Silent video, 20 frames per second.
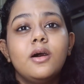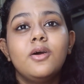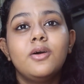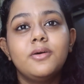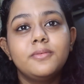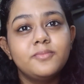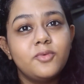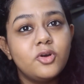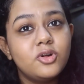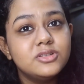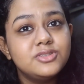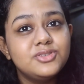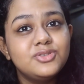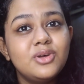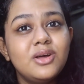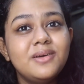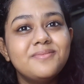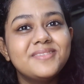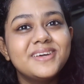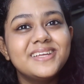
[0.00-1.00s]

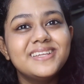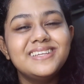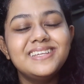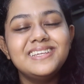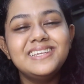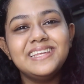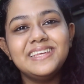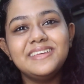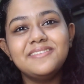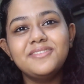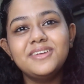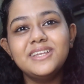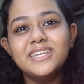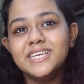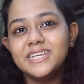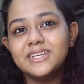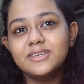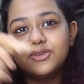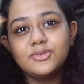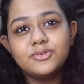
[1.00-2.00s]
Also, I'm gonna leave a
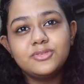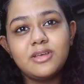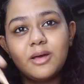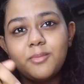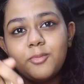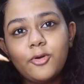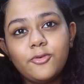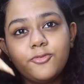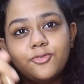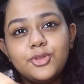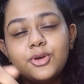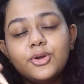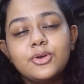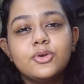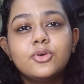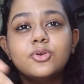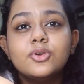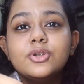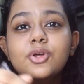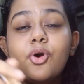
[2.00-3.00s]
link to some of the
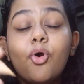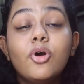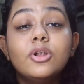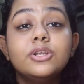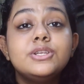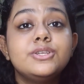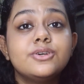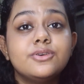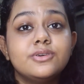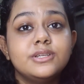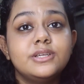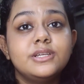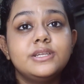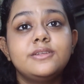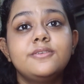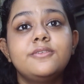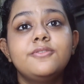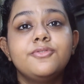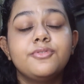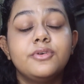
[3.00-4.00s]
good
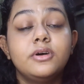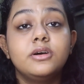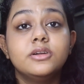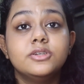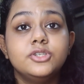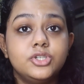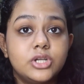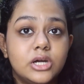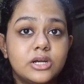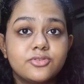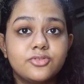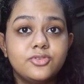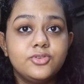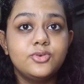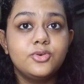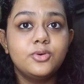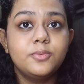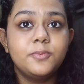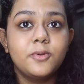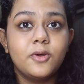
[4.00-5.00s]
alternative
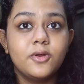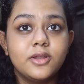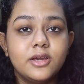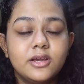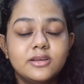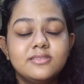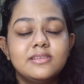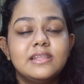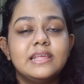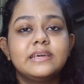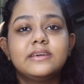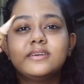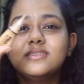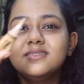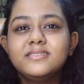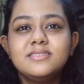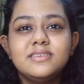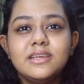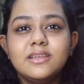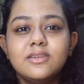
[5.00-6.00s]
drugstore products, like
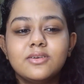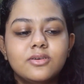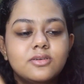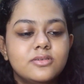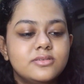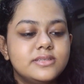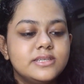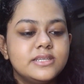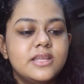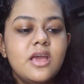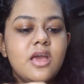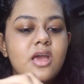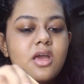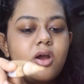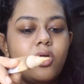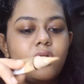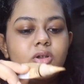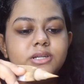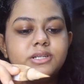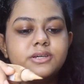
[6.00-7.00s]
concealers and
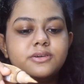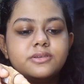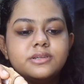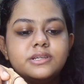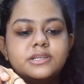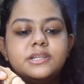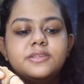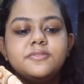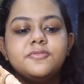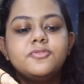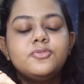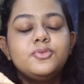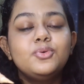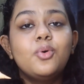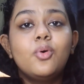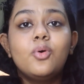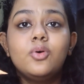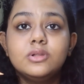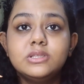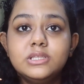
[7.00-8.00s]
alternatives
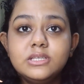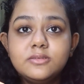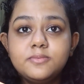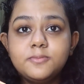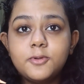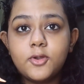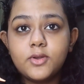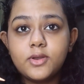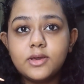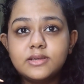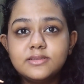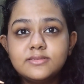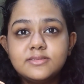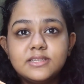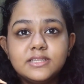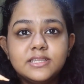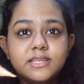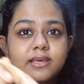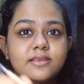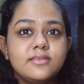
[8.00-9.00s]
to all these products.
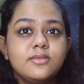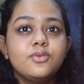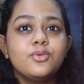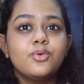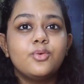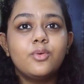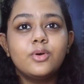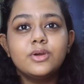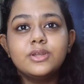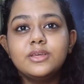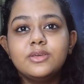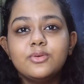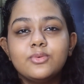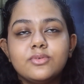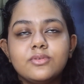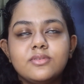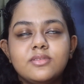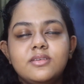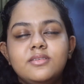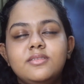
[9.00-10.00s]
In case you don't want to
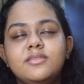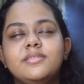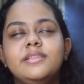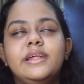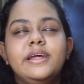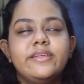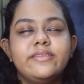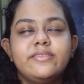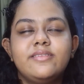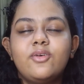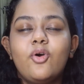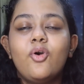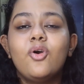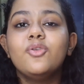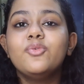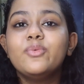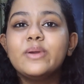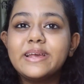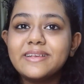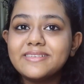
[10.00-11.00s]
use this, there's
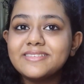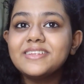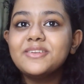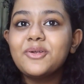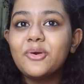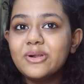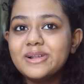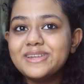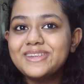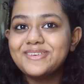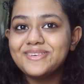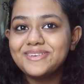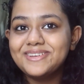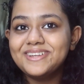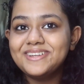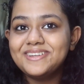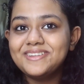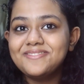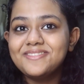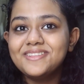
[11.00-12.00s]
always an
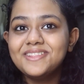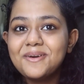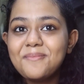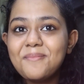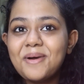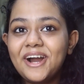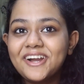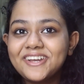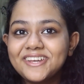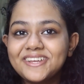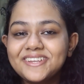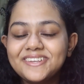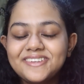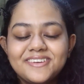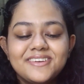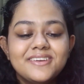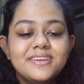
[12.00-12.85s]
alternative in the market.